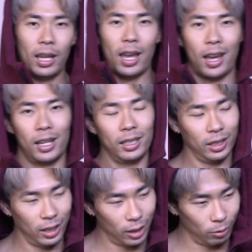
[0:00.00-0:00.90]
and
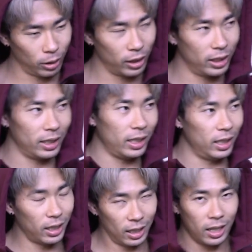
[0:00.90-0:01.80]
we're going to see
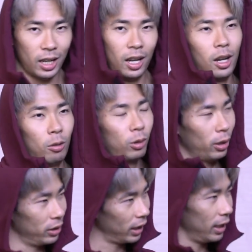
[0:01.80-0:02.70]

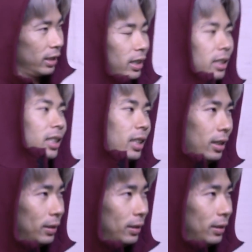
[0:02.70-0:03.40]
where it takes us.